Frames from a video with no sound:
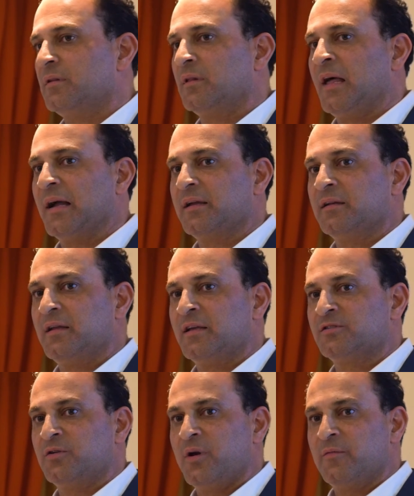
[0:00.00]
LAC and
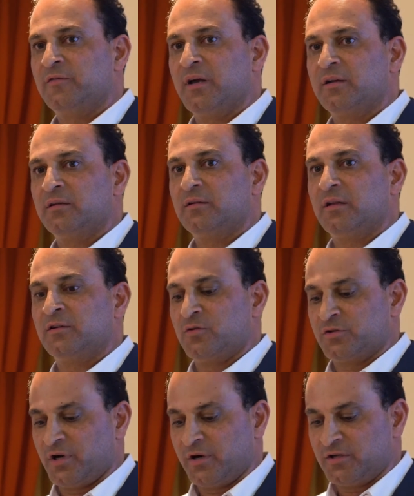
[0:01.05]
SQM have done in
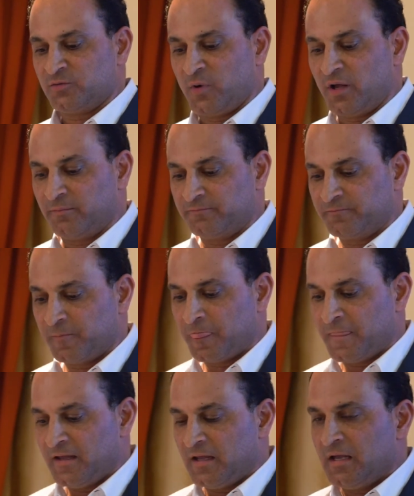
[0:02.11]
Kochari as well.
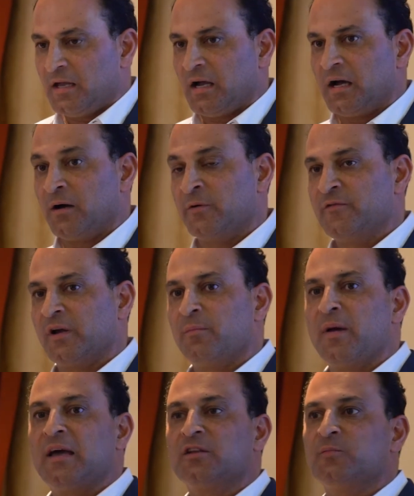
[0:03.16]
We've got a
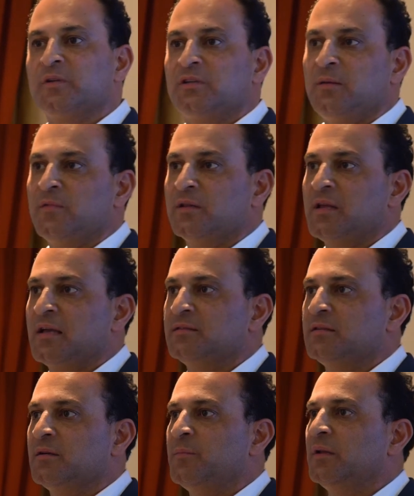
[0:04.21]
management team that has
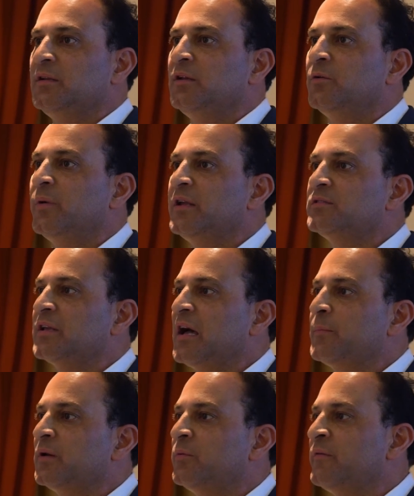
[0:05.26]
the ability to raise
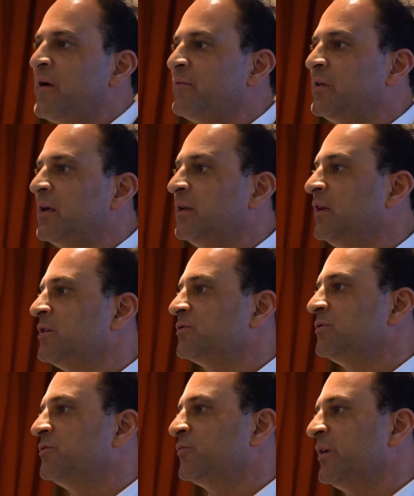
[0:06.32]
capital. We haven't had any
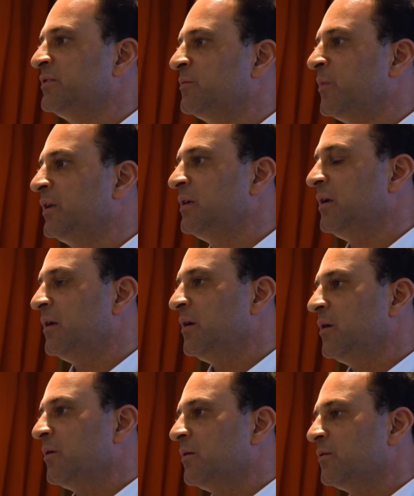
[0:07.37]
issues raising money.
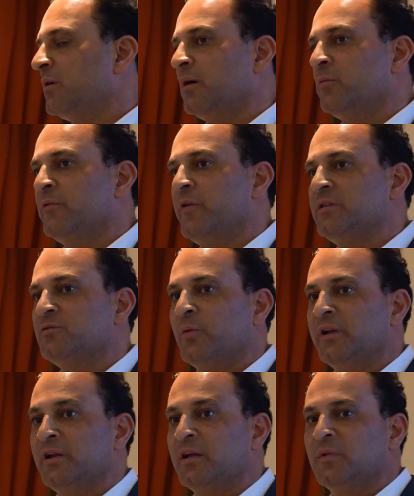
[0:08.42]
We've raised
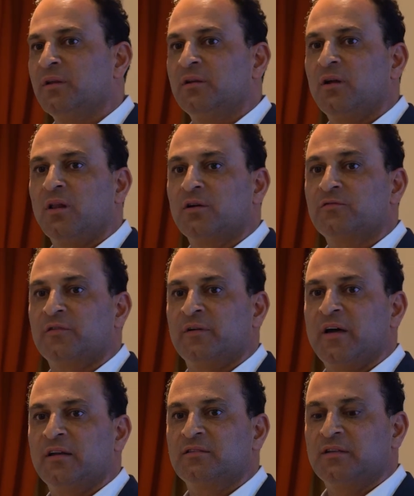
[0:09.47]
$29 million for
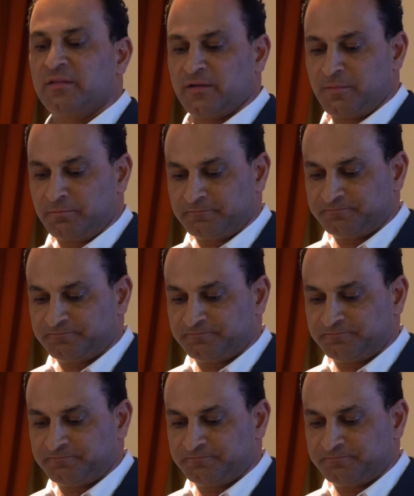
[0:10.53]
Advantage Lithium.